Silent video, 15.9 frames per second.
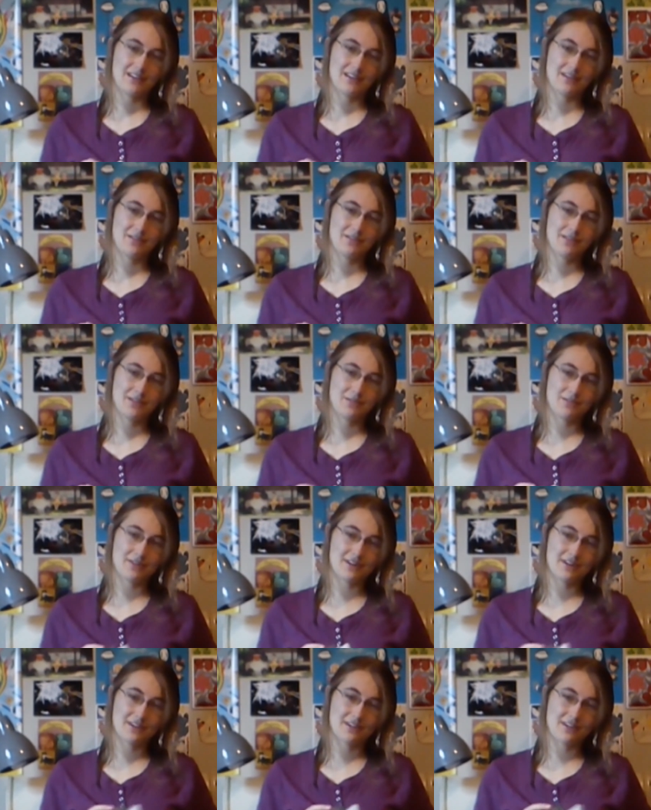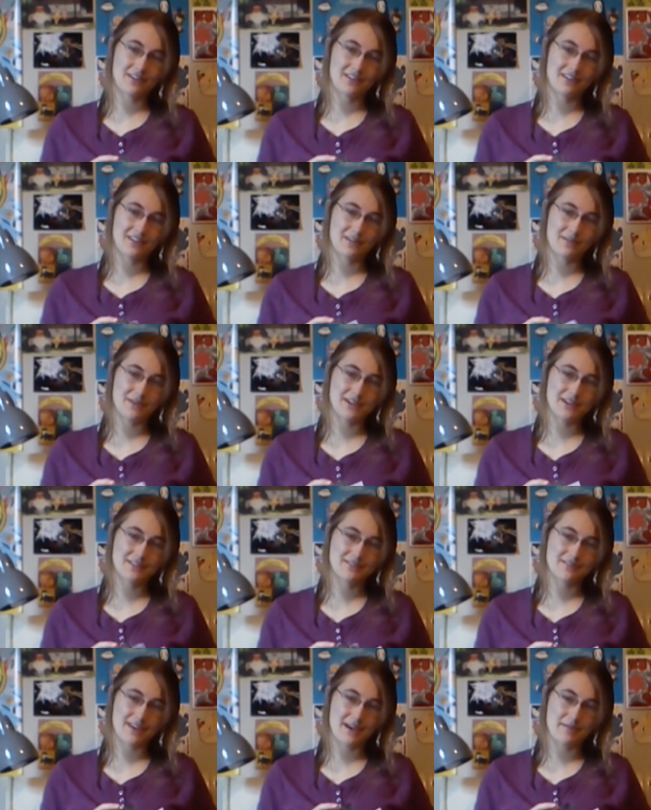I really wanted Connor to meet his
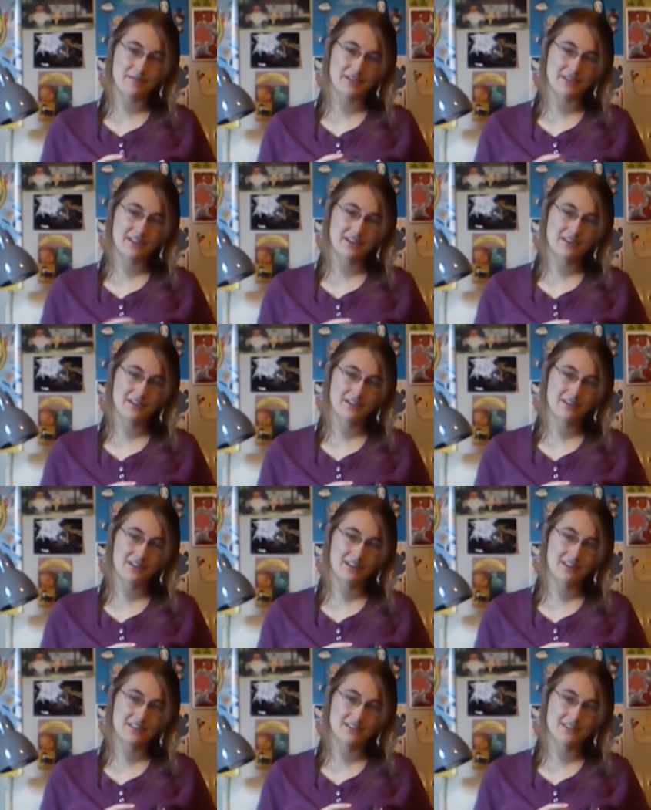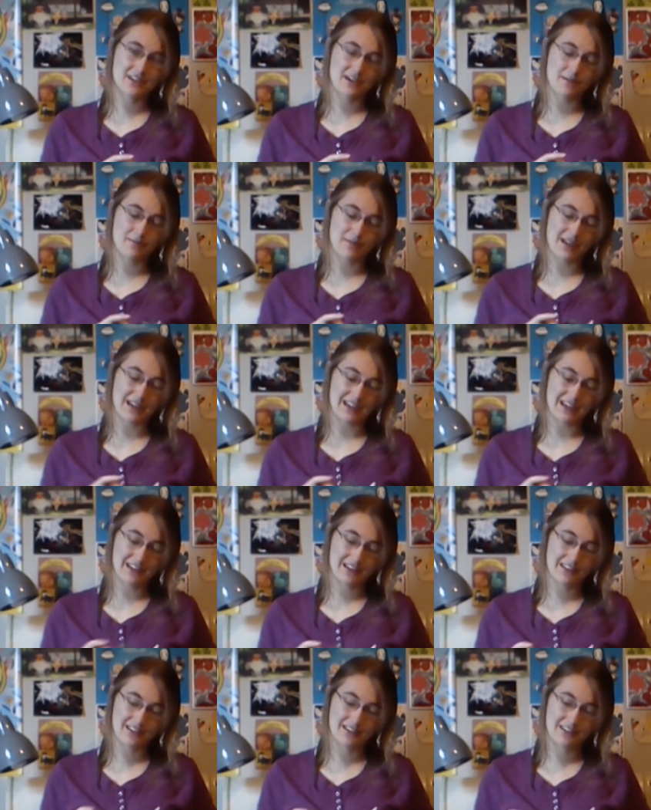family. Connor needs to come back.
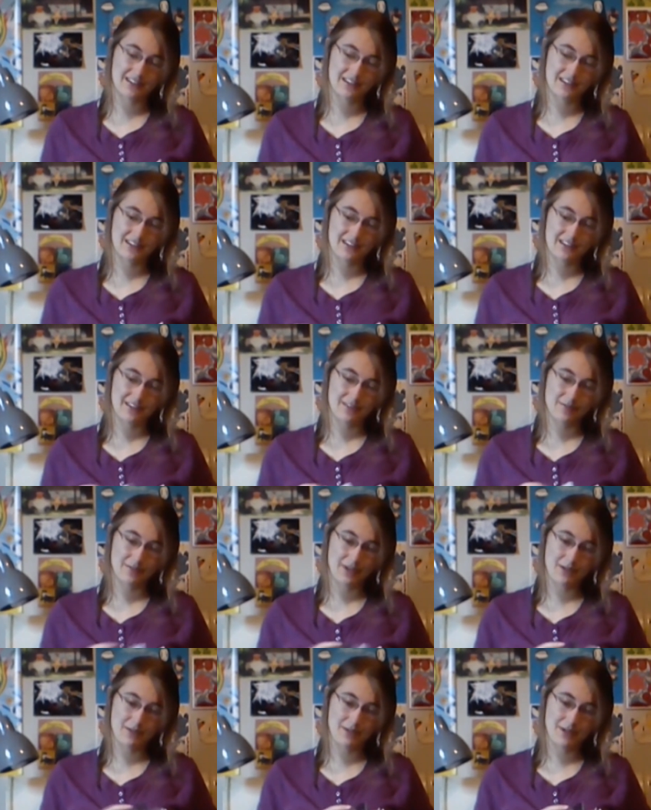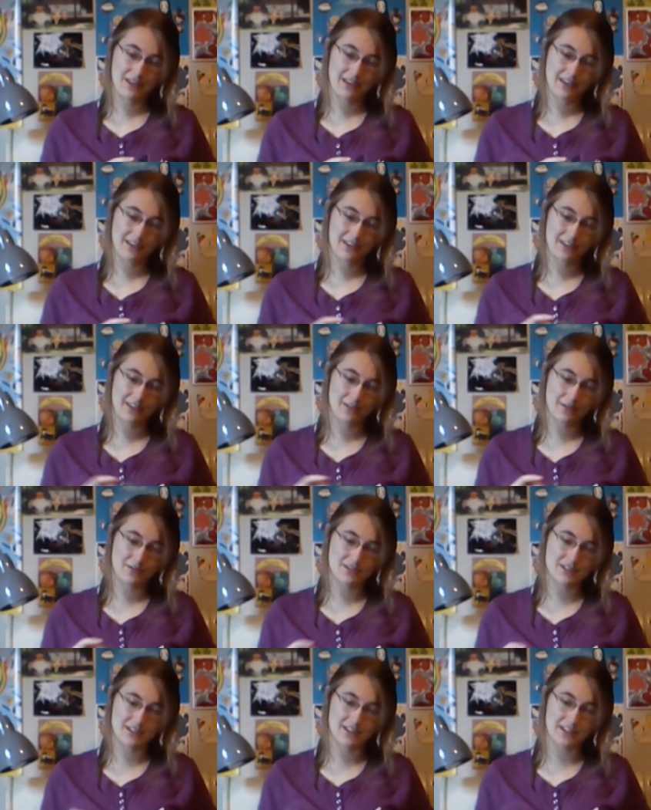Maybe there
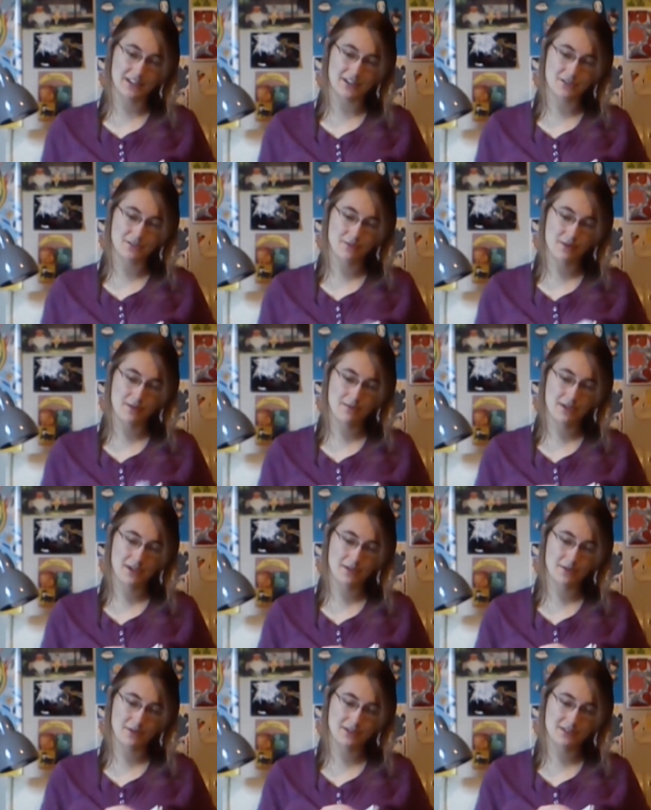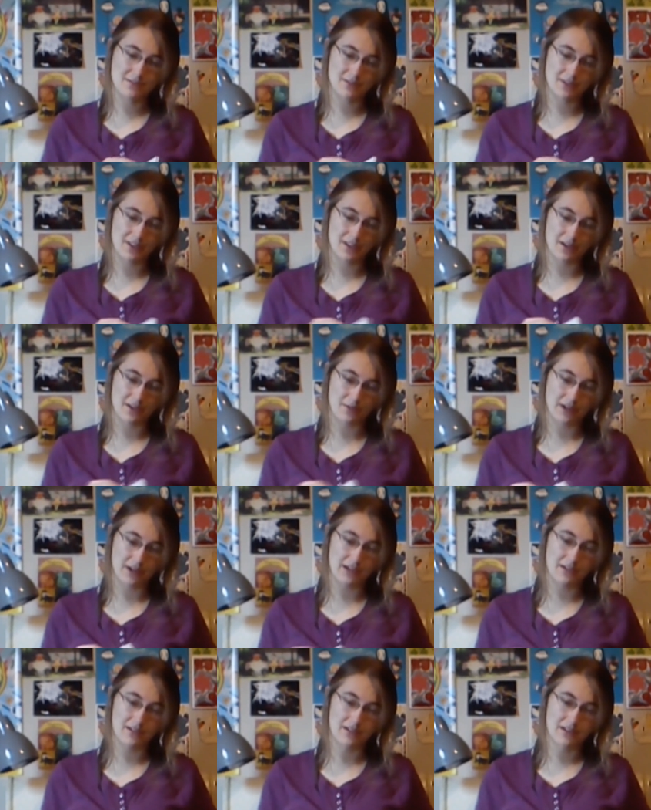was a glitch. Maybe he wasn't really
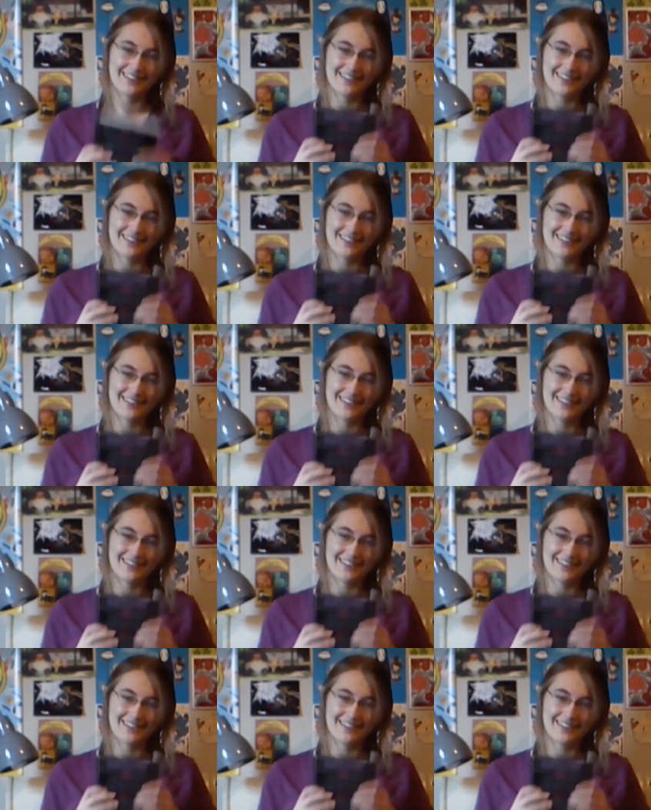unwound.